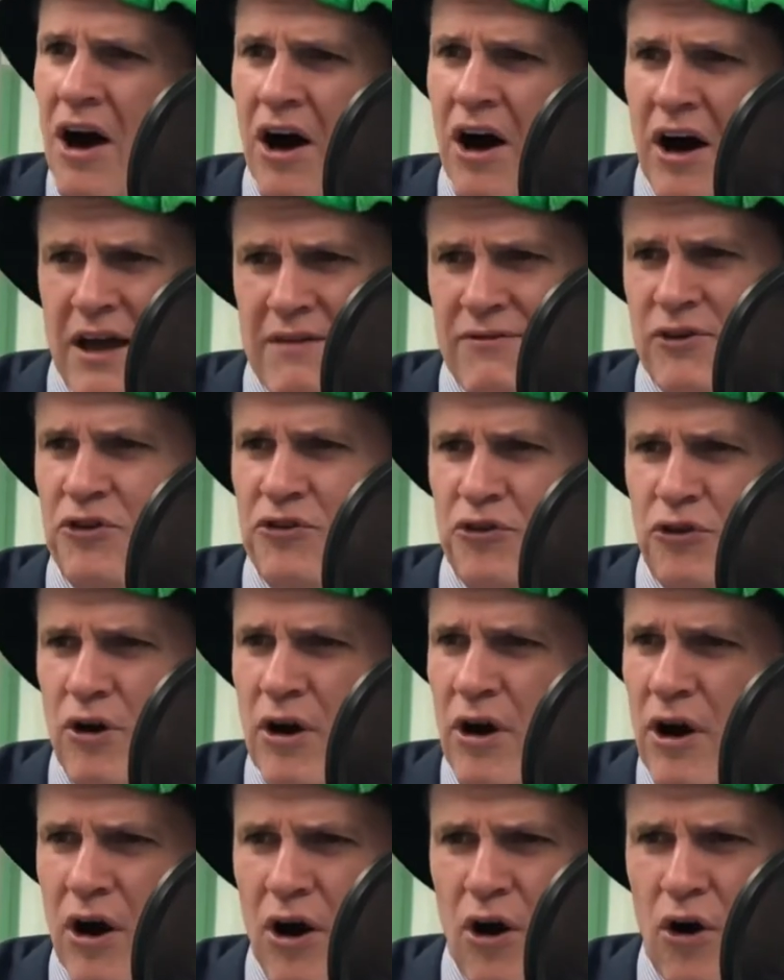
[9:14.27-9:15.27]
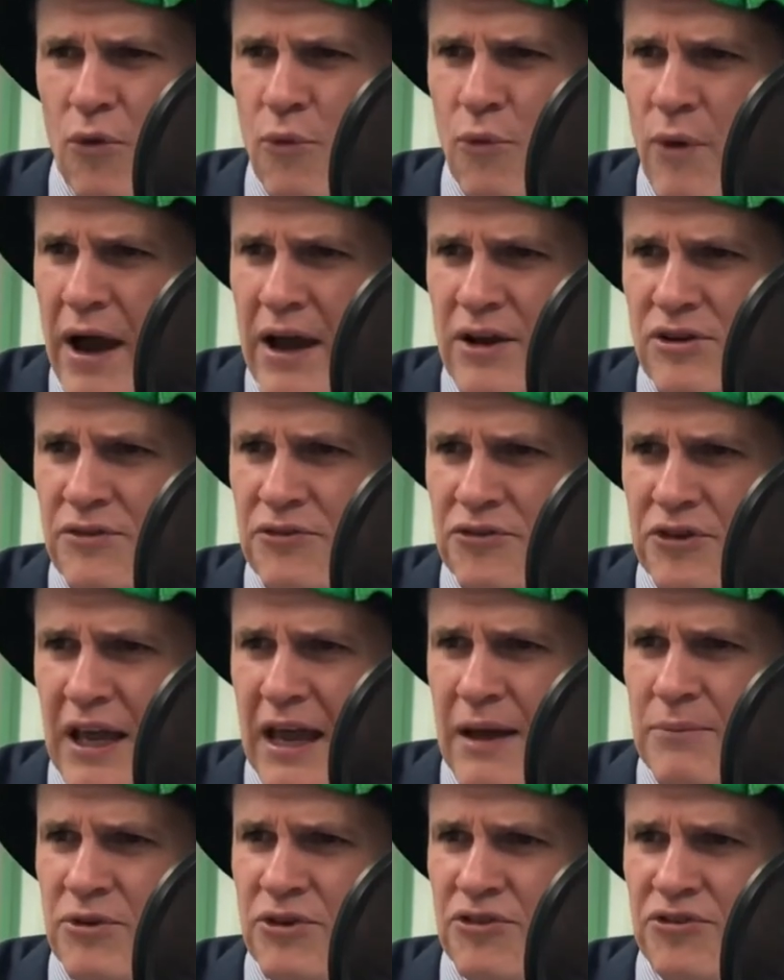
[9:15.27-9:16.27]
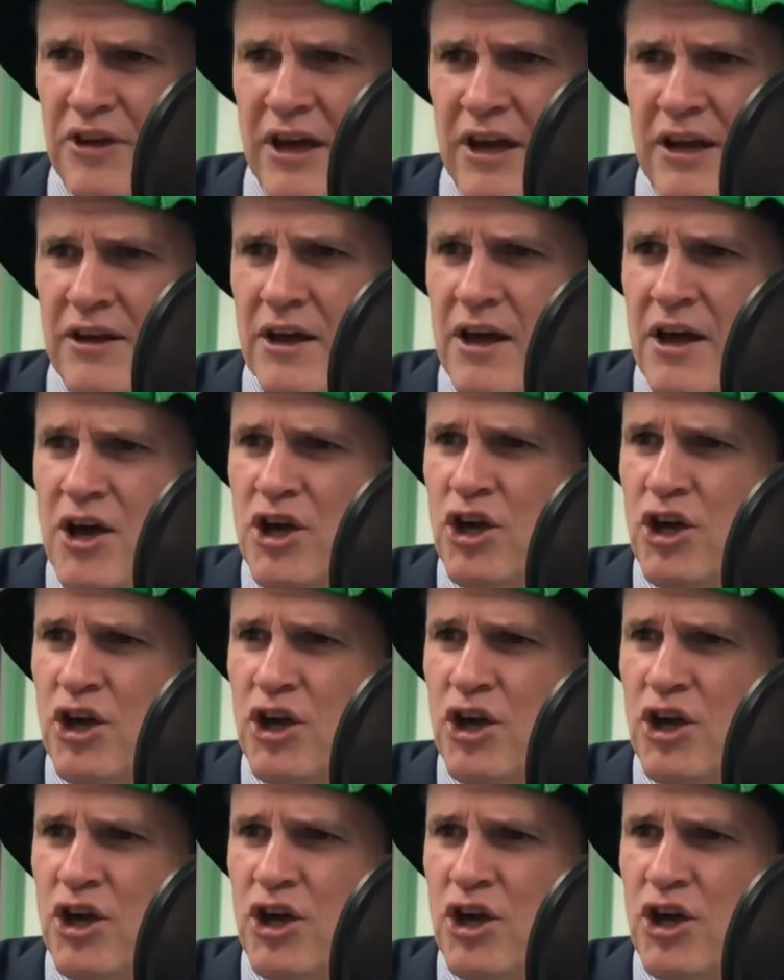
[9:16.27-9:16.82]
I even saw a whole range of scams that said